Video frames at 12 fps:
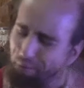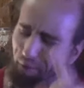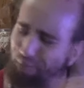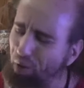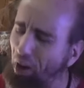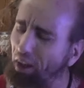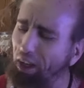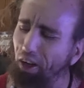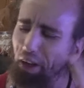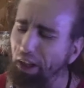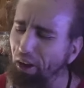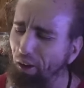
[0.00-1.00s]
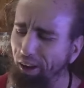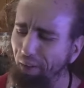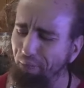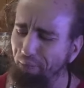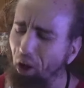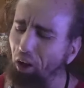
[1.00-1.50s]
fucking leader in the
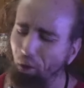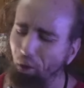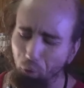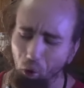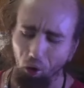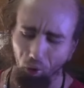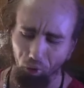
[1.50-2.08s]
fucking world?